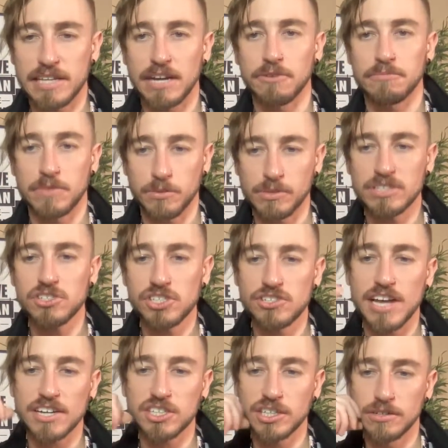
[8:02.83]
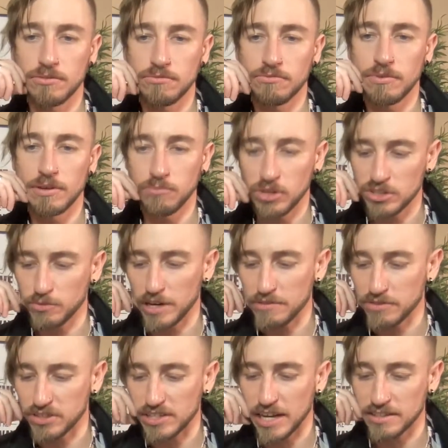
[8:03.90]
Now, the reason she's actually wasn't ready
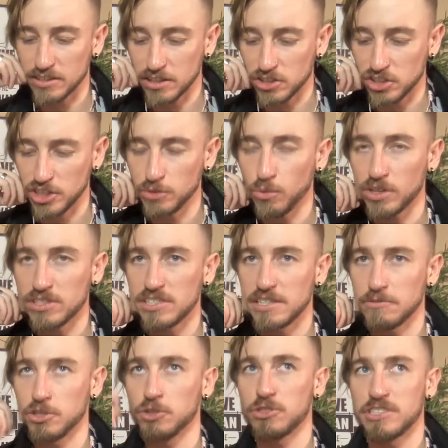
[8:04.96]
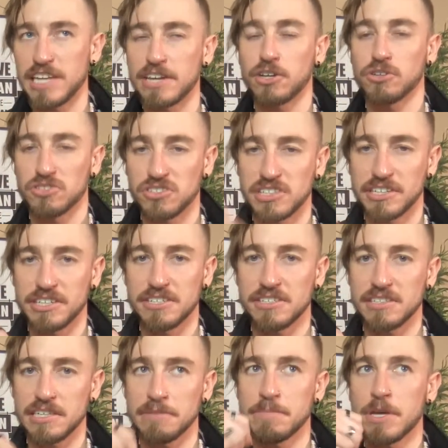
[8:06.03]
for sex because she wants you to take her
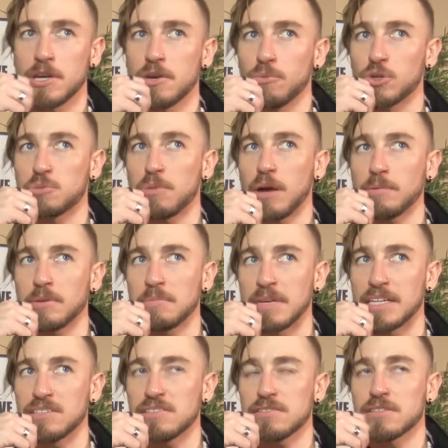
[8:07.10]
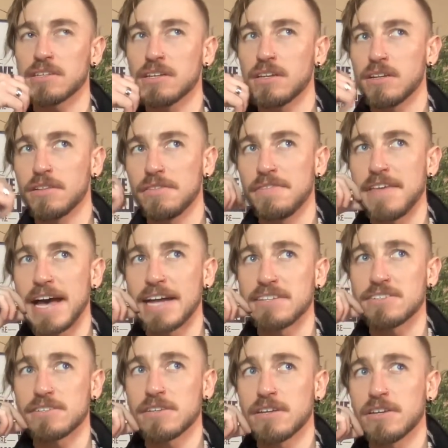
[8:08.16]
seriously, which probably means
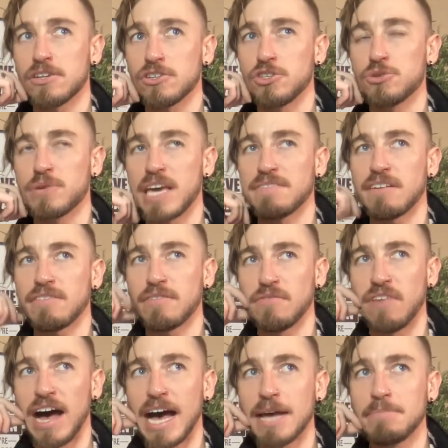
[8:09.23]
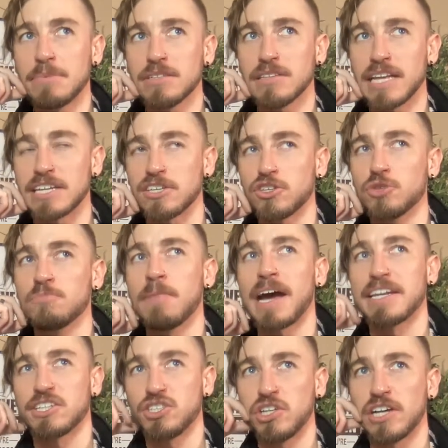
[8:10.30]
that you gave off a vibe like you
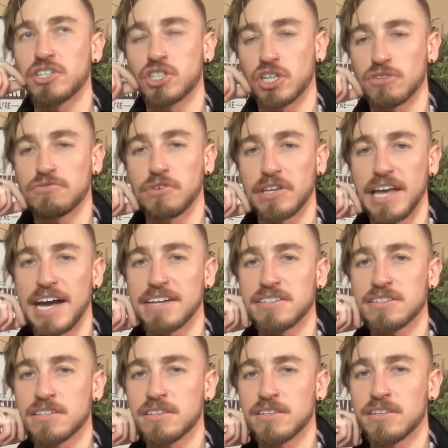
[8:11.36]
might judge her for that.